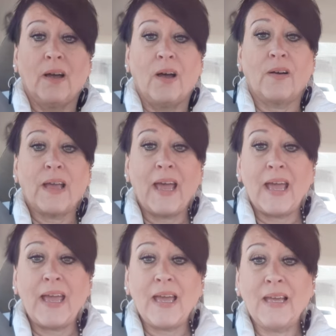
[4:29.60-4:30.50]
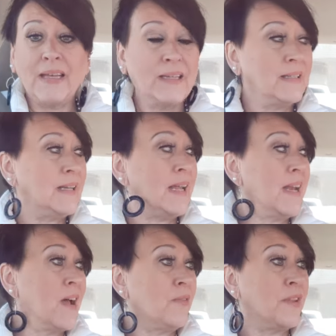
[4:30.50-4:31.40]
Okay.
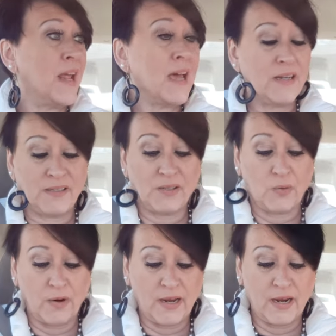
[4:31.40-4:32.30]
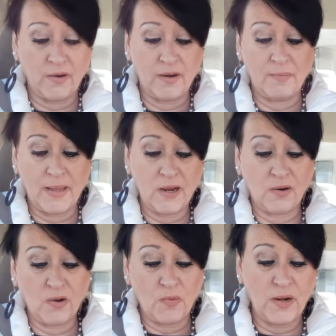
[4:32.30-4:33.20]
Dino the dinosaur here and me
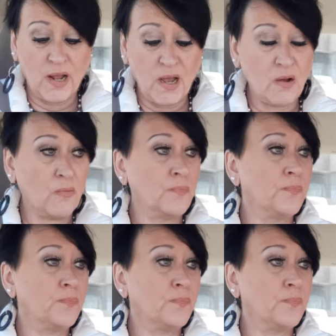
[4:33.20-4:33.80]
are going home.